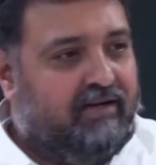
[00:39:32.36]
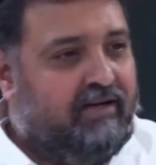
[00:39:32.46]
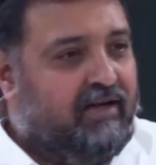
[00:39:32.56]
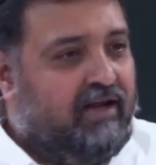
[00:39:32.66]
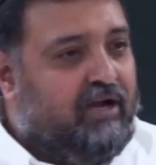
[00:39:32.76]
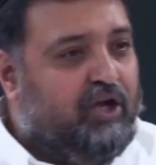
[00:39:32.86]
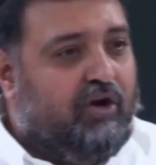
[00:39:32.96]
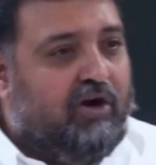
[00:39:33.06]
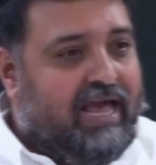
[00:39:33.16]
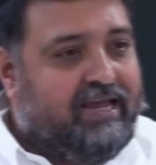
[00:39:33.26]
No, you
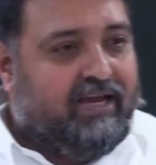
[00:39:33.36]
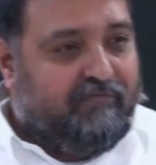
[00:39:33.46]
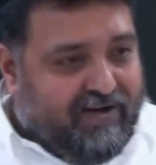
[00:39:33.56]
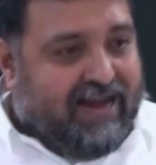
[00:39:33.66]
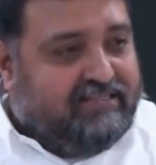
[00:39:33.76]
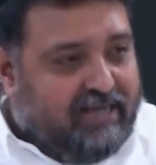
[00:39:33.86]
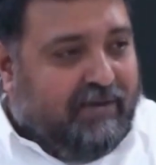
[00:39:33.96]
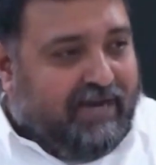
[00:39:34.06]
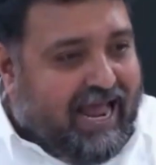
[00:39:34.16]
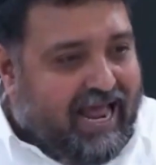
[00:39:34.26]
don't like it. Find
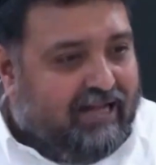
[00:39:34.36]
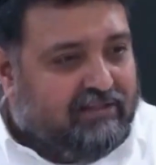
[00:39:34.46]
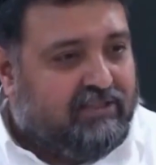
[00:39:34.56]
somebody else.